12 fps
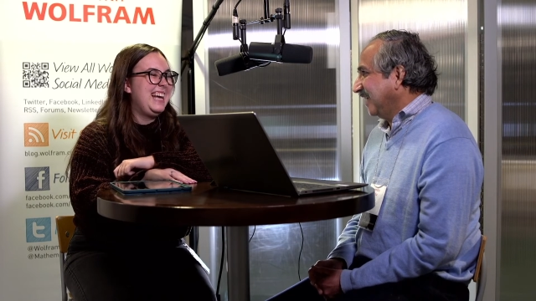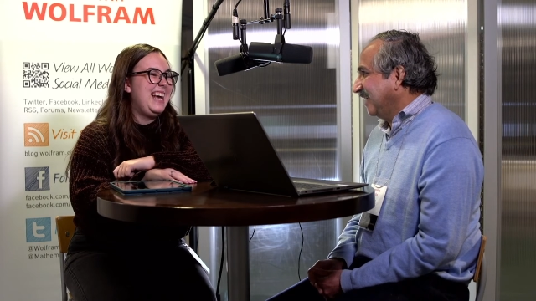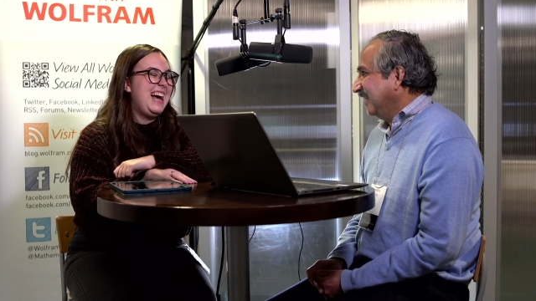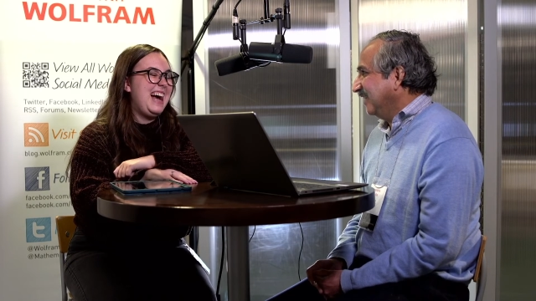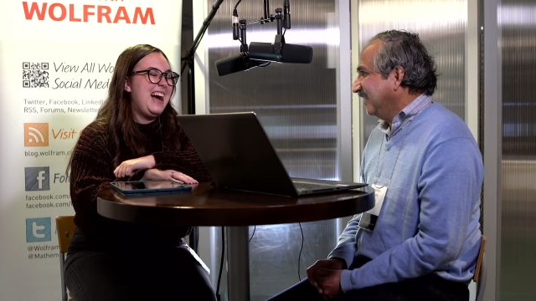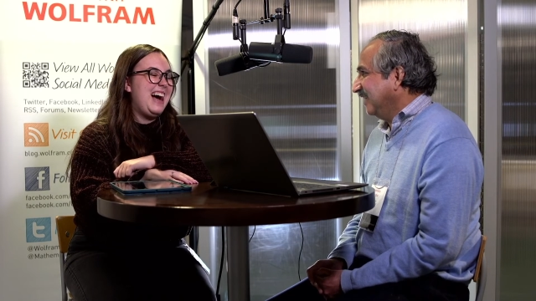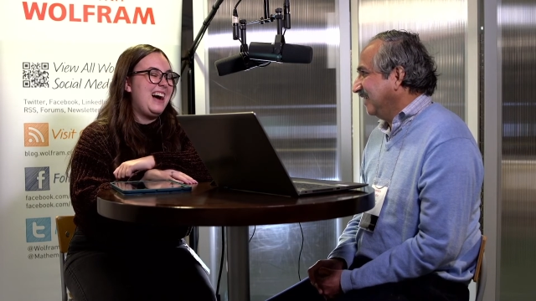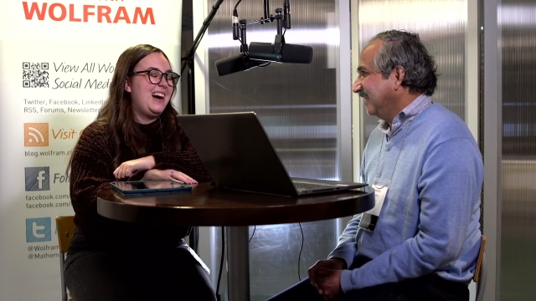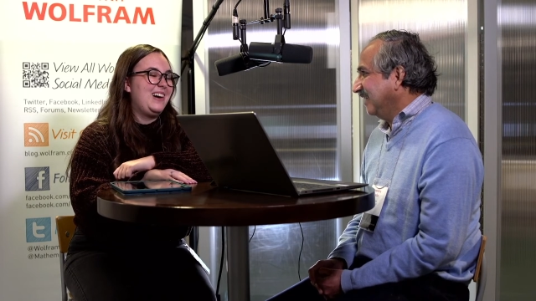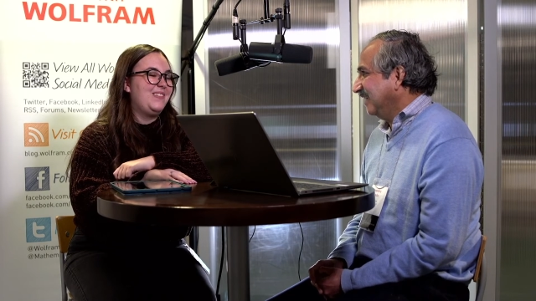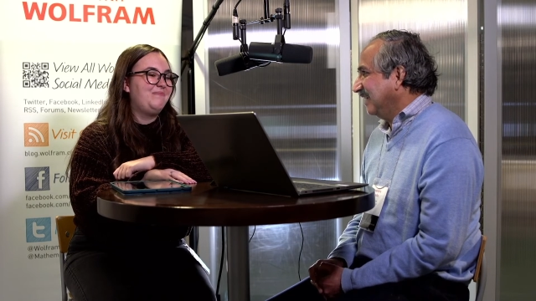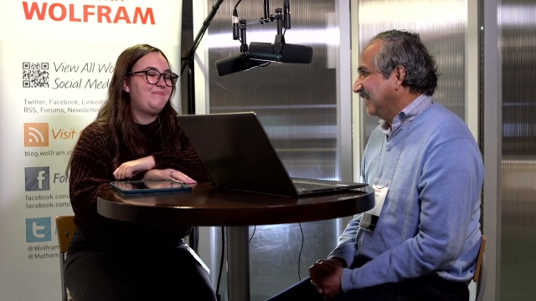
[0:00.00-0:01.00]
Speaker 1: Thank you.
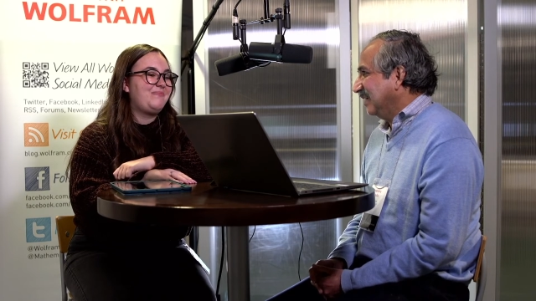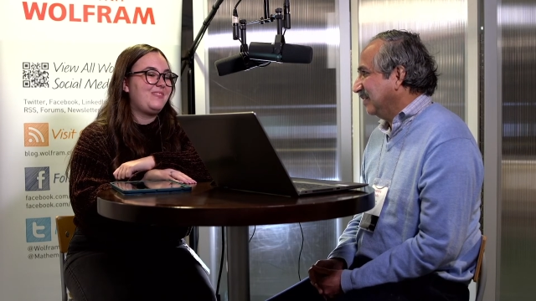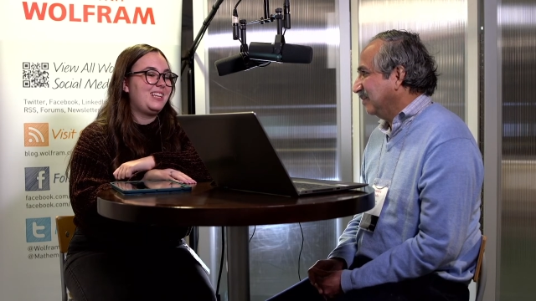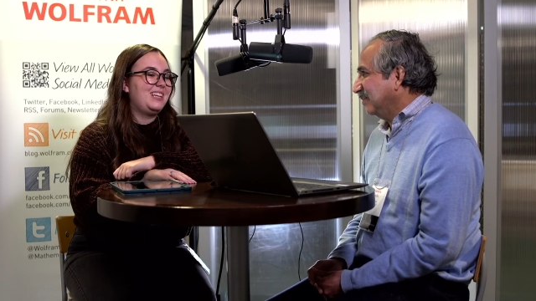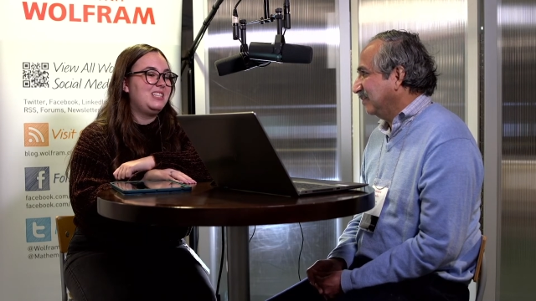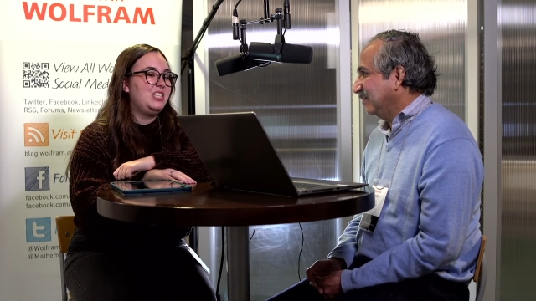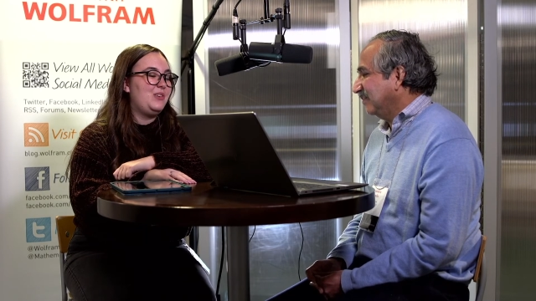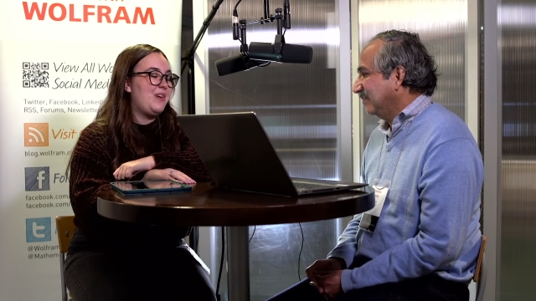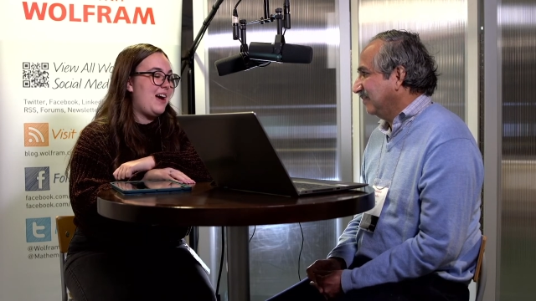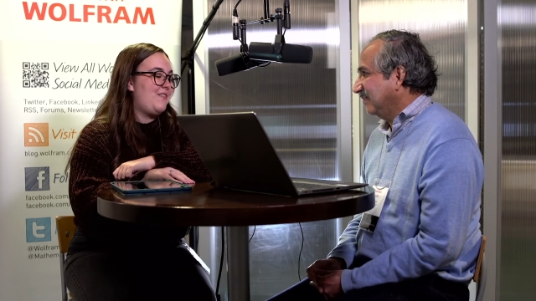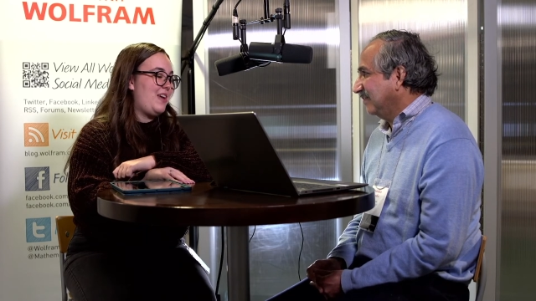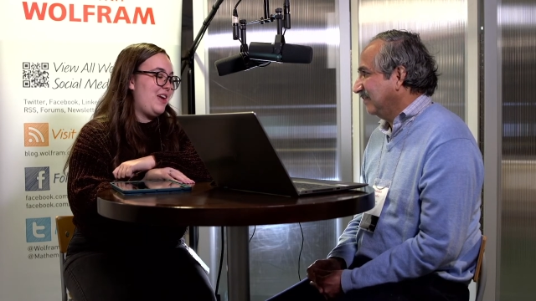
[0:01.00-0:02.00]
Um, do you
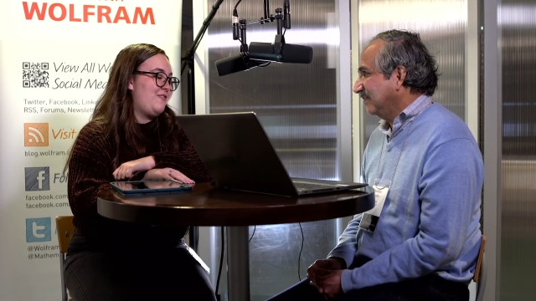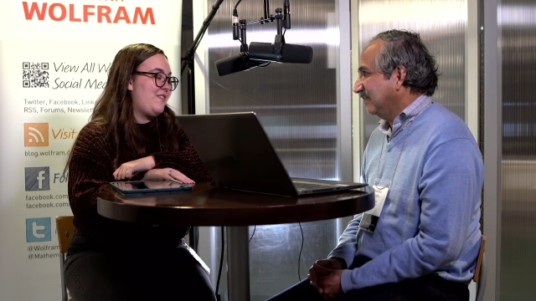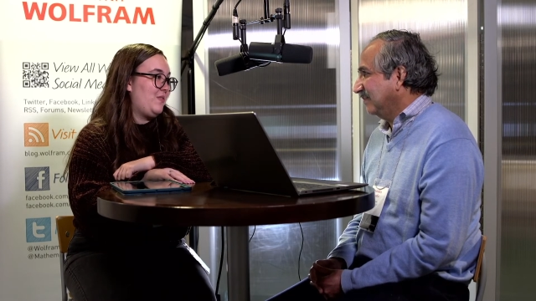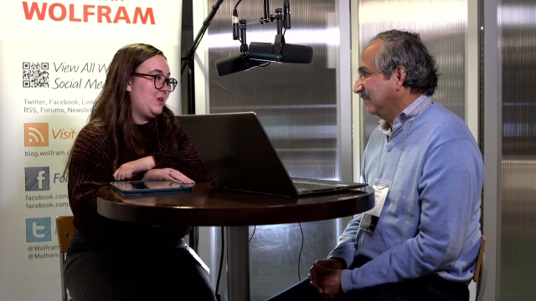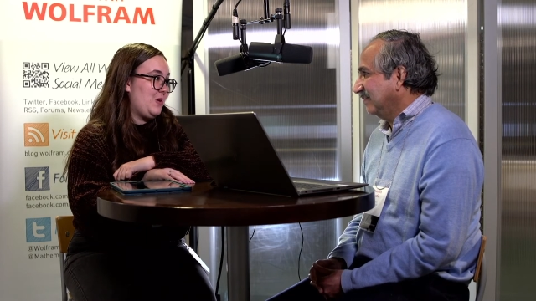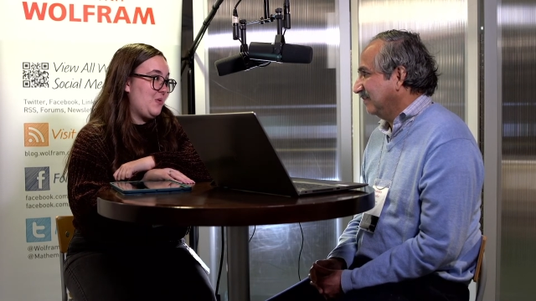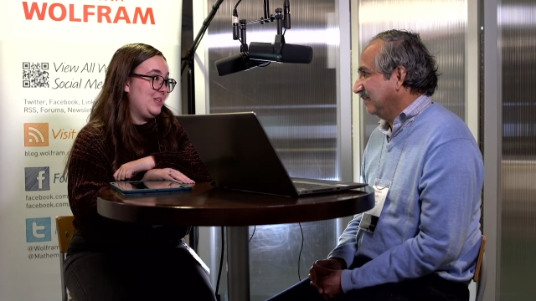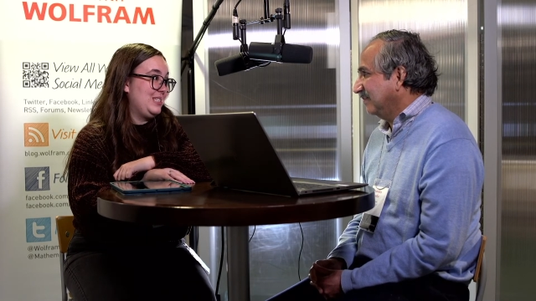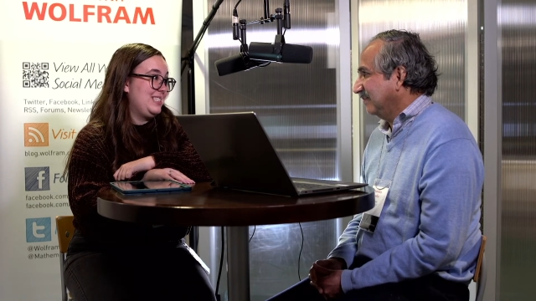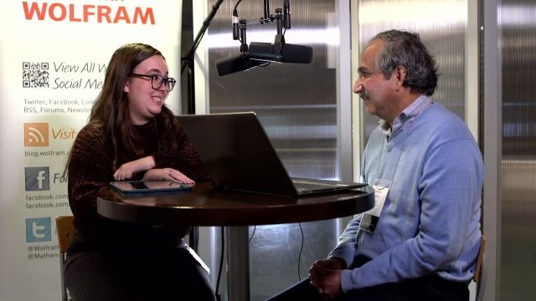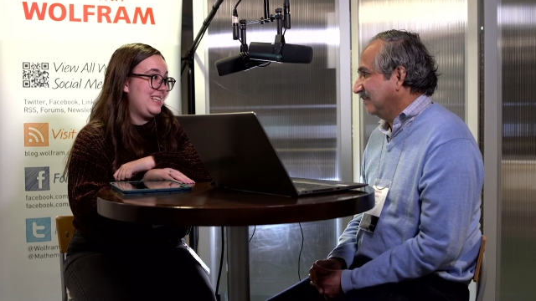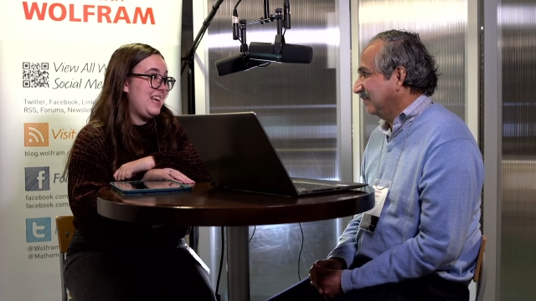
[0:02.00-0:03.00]
have a favorite
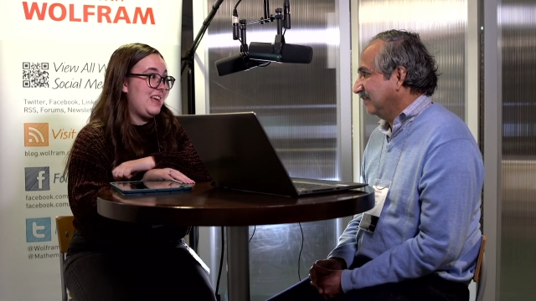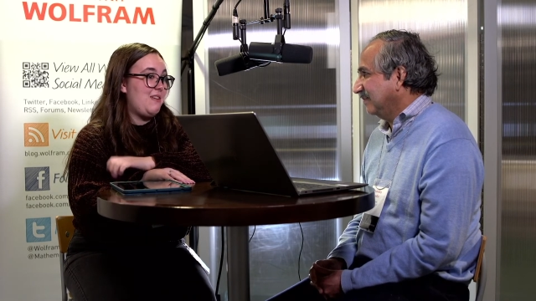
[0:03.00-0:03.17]
course